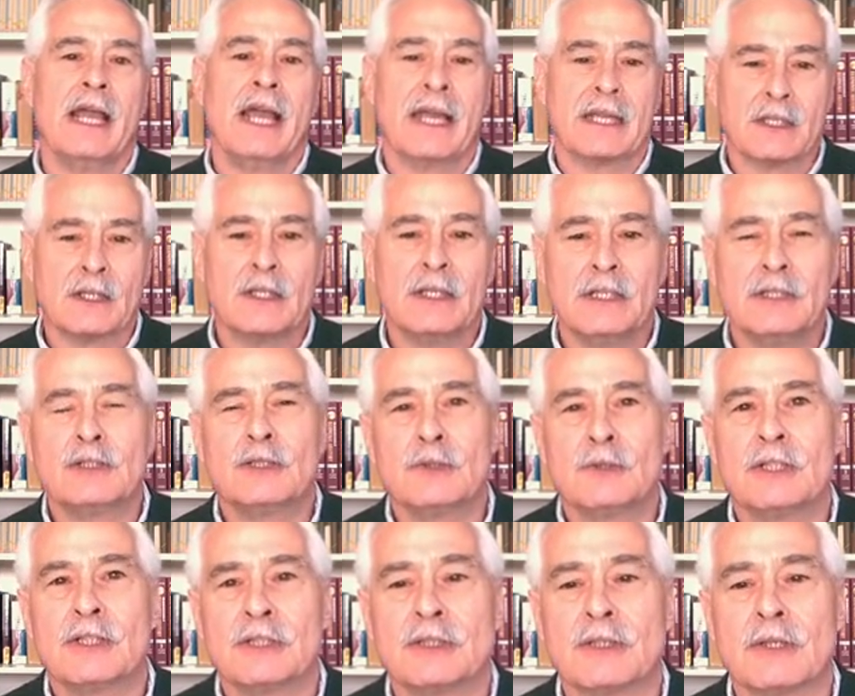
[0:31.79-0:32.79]
and lead
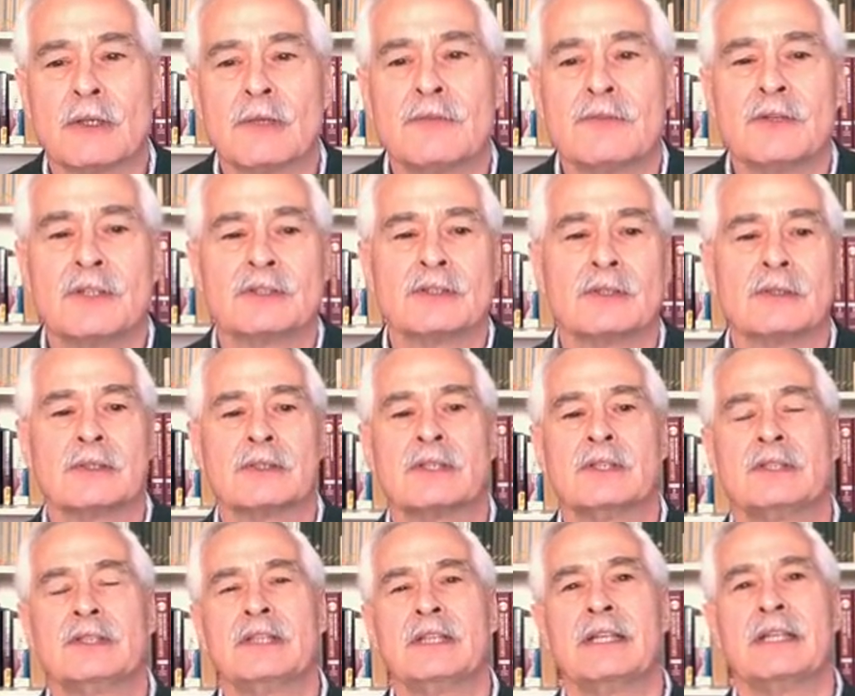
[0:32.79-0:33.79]
judicial officials
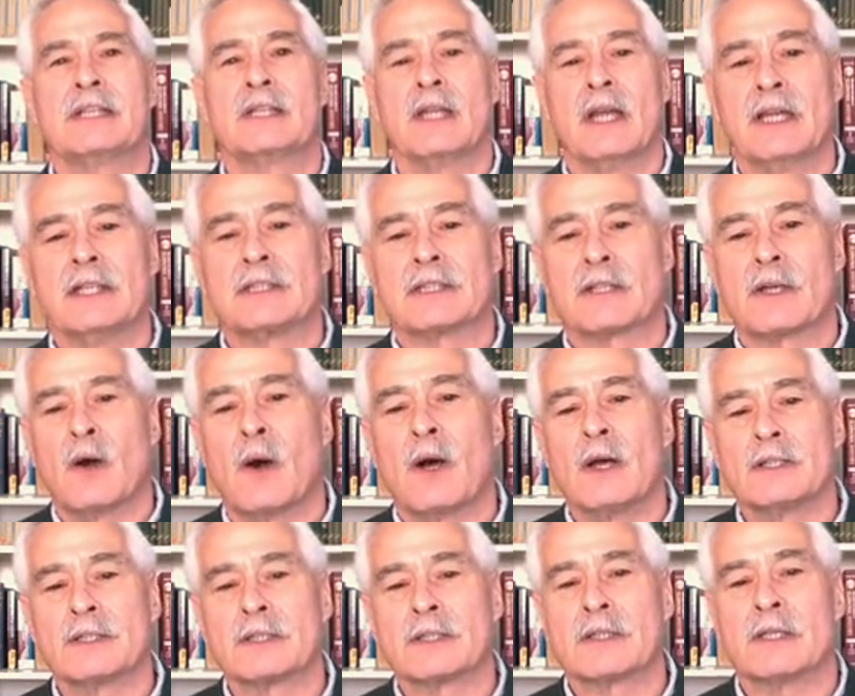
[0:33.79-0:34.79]
to seek less
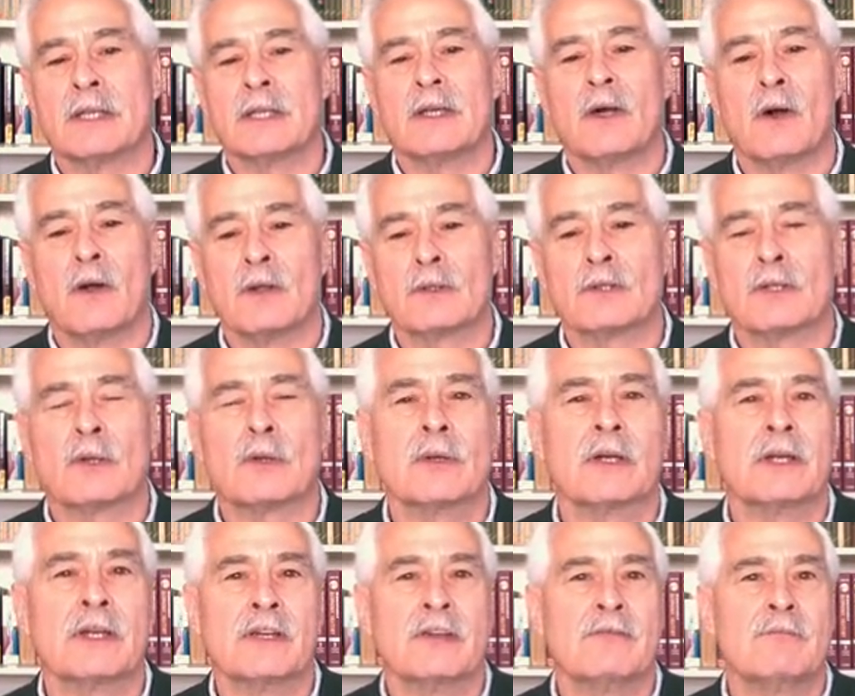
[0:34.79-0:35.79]
costly
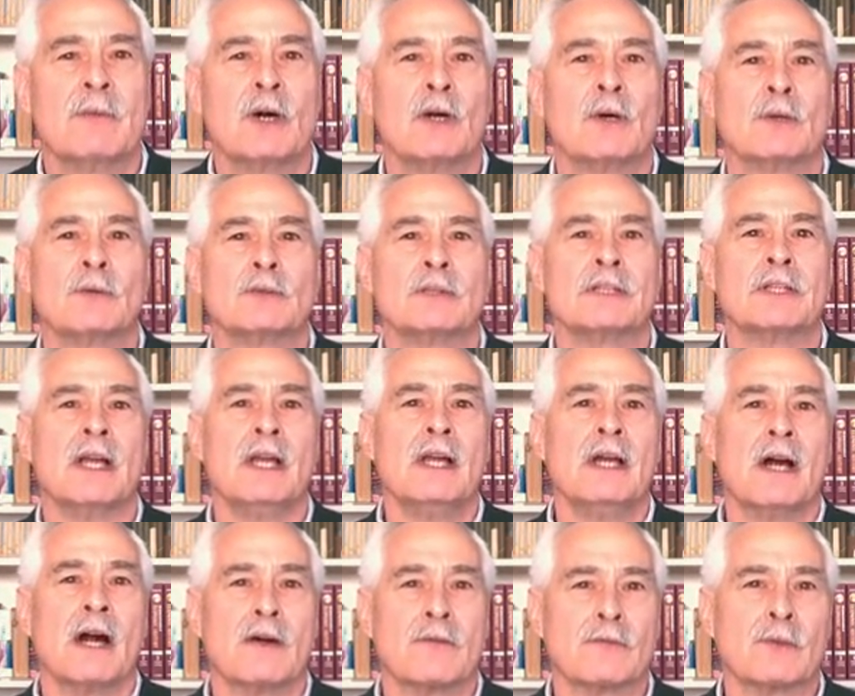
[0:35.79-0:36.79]
alternative modes
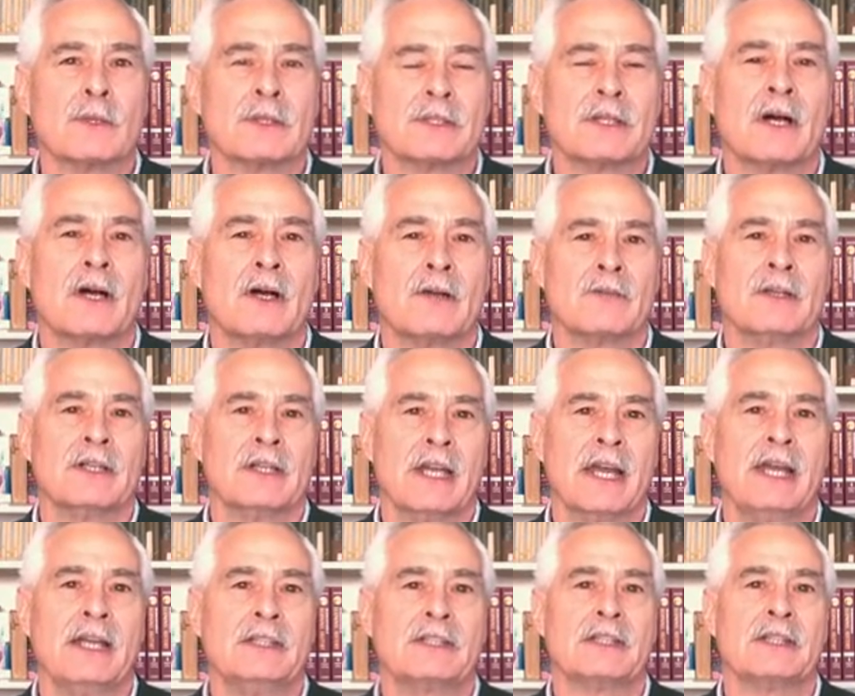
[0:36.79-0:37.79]
of resolving
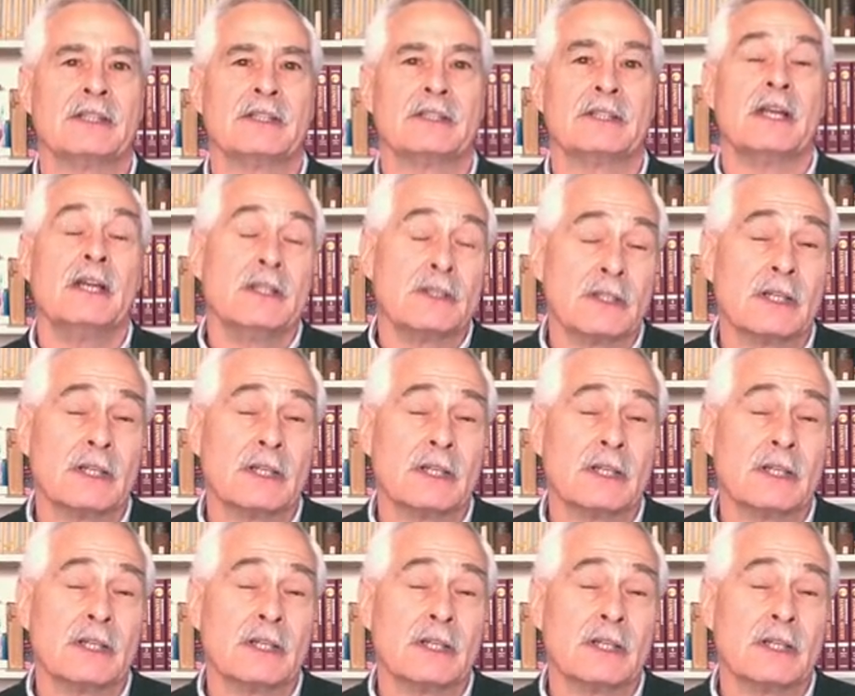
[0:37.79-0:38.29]
cases,